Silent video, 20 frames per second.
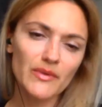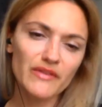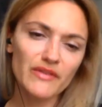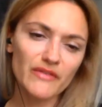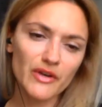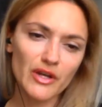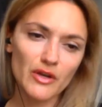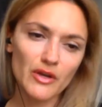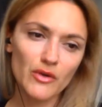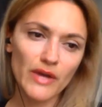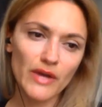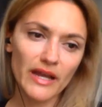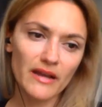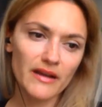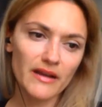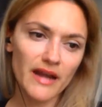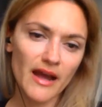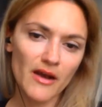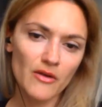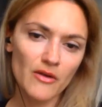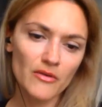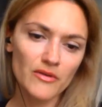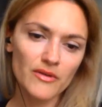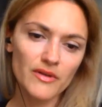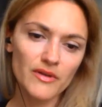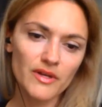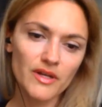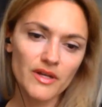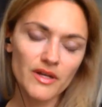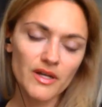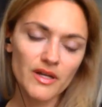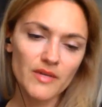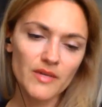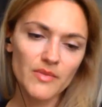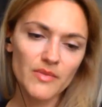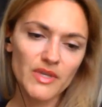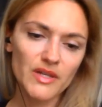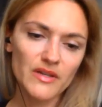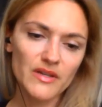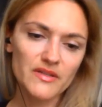very quick now,
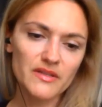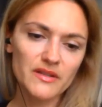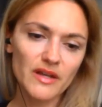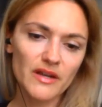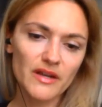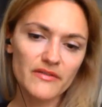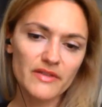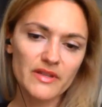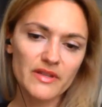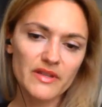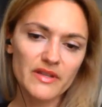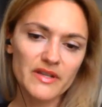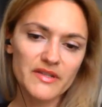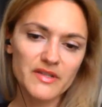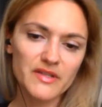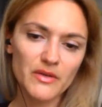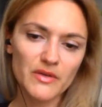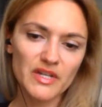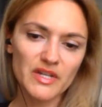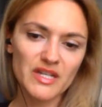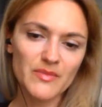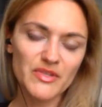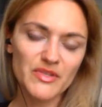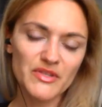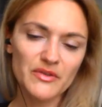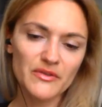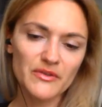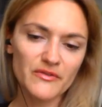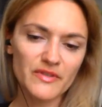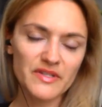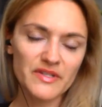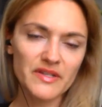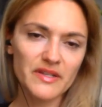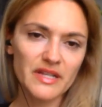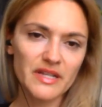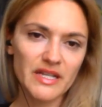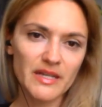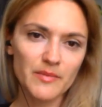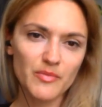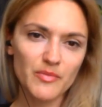because a lot of the things don't need to be sort of
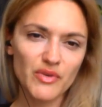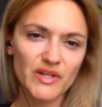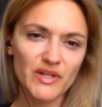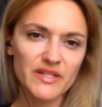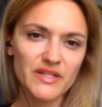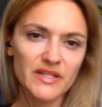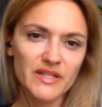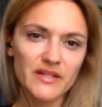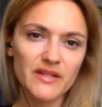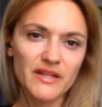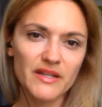physically printed.